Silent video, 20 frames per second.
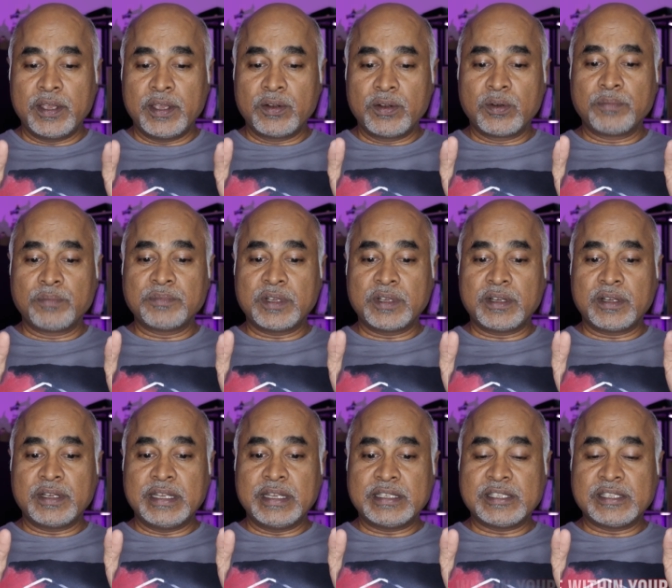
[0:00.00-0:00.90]

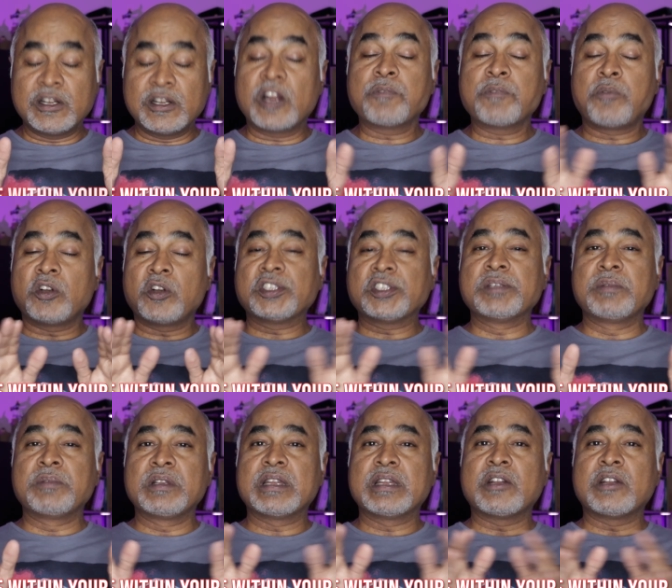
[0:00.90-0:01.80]
It's not
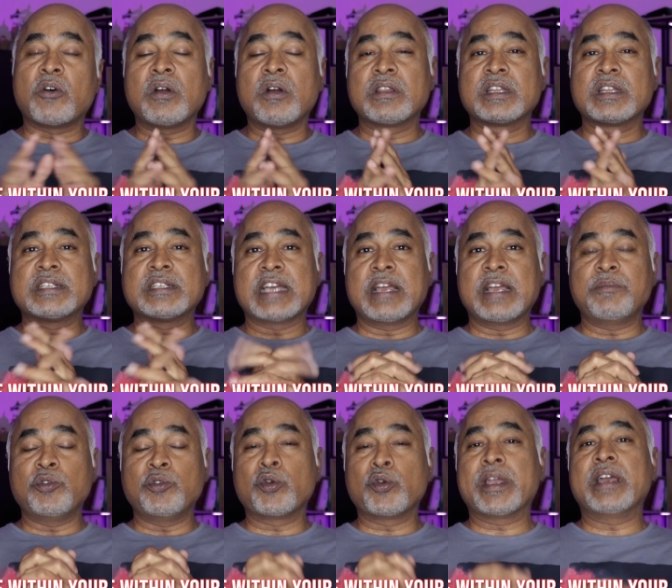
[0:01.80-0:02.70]
possible that all the
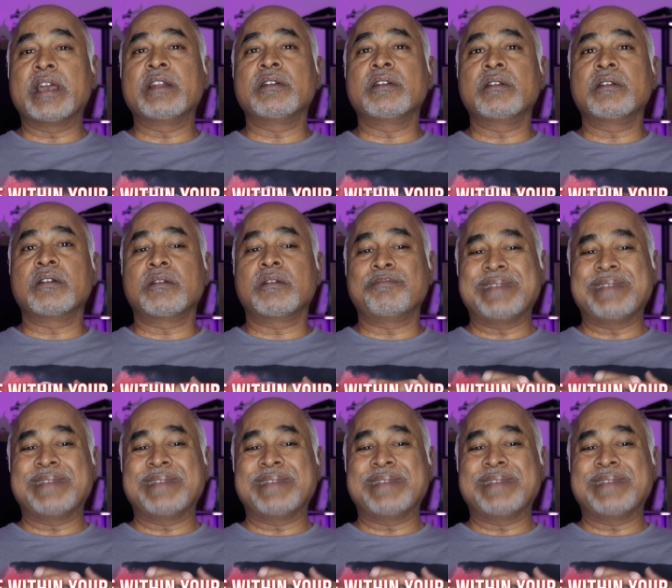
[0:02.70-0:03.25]
time you can